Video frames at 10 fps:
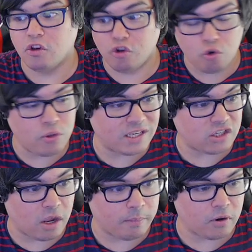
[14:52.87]
to
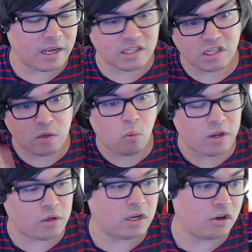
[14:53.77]
this number and see
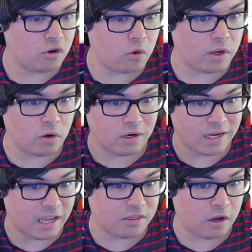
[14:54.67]
what you need to do in order to
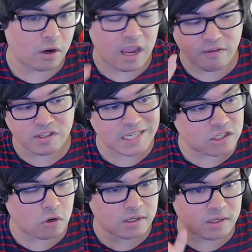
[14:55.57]
get there if six star